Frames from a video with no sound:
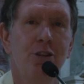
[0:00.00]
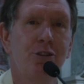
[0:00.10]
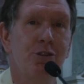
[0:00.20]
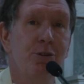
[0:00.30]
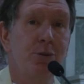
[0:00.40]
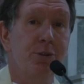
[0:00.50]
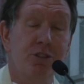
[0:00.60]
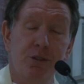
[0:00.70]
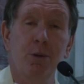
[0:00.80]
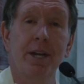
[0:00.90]
to the
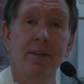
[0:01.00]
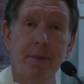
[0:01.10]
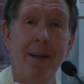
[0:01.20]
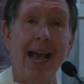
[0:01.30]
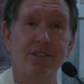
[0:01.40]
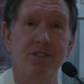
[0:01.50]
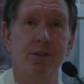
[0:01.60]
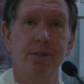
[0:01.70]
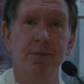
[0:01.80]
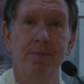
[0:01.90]
story of the
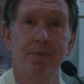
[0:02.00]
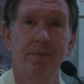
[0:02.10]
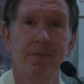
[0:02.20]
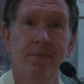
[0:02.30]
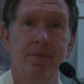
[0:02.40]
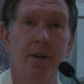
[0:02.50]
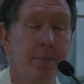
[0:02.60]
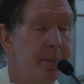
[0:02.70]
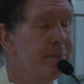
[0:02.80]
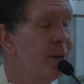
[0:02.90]
Passover
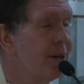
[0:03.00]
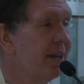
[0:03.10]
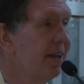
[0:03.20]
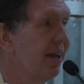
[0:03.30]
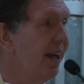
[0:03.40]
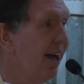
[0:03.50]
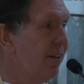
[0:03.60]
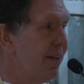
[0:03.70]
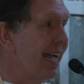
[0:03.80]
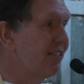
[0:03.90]
from the book
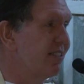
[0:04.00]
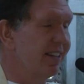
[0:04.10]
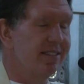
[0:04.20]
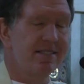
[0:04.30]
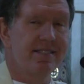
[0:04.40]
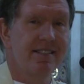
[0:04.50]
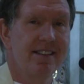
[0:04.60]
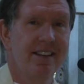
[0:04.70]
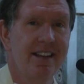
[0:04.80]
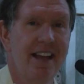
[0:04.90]
of Exodus,
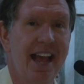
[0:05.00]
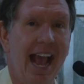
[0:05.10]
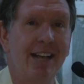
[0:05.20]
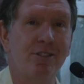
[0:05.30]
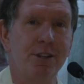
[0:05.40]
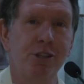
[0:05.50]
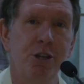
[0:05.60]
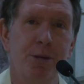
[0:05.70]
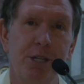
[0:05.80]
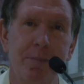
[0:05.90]
as the
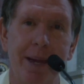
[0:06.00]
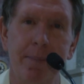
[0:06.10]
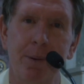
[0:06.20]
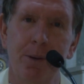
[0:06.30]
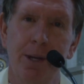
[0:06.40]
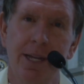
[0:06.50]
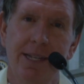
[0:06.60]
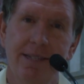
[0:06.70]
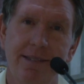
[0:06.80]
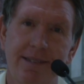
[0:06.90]
Jewish people
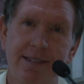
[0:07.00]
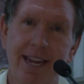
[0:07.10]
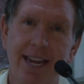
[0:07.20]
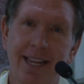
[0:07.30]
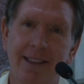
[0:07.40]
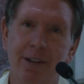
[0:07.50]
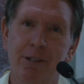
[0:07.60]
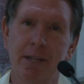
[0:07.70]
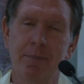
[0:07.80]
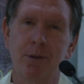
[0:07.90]
seek their
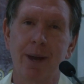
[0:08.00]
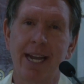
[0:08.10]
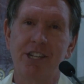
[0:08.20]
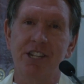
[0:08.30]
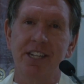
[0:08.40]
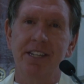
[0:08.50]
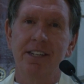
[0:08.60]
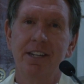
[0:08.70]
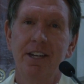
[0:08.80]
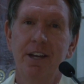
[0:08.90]
liberation
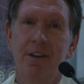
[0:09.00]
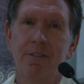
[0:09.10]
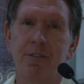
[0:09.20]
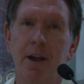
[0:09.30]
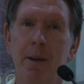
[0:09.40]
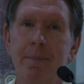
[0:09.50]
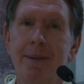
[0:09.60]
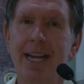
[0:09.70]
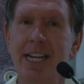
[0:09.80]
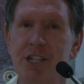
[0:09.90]
from
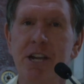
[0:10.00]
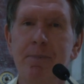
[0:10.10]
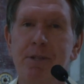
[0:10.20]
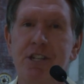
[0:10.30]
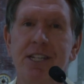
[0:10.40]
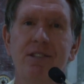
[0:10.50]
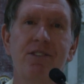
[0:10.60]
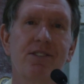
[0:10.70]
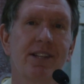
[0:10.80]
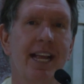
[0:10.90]
Egyptian
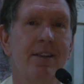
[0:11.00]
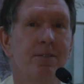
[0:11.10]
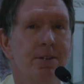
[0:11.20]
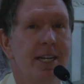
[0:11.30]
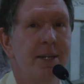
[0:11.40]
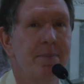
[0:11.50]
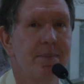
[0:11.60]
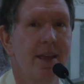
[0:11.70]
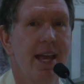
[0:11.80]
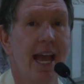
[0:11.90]
slavery.
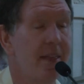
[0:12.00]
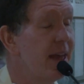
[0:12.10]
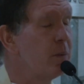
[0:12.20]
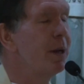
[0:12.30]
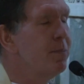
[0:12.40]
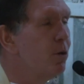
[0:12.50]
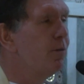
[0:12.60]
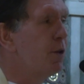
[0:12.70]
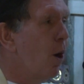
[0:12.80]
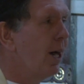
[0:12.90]
And then we
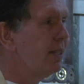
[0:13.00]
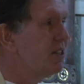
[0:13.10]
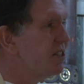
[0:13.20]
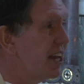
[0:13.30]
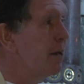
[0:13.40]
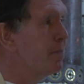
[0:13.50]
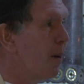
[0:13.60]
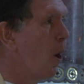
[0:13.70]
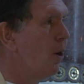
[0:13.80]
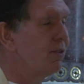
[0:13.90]
moved on to St.
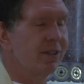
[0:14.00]
Paul's